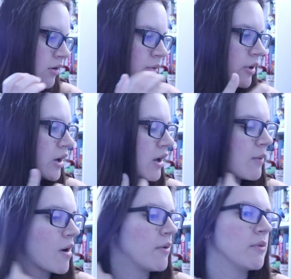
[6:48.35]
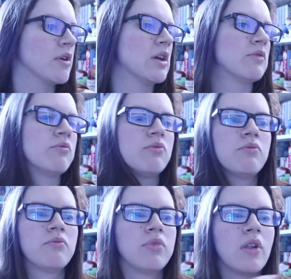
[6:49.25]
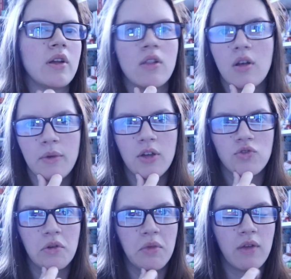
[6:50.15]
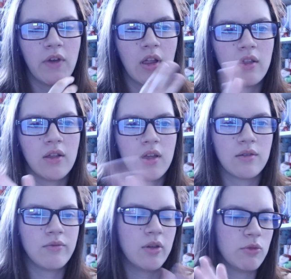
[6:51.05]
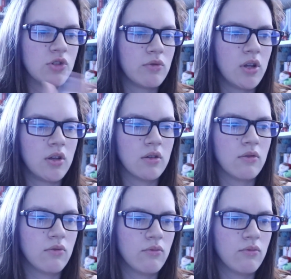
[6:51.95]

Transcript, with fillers: reading, I probably want to play a little bit of Dreamlight Valley, like, in between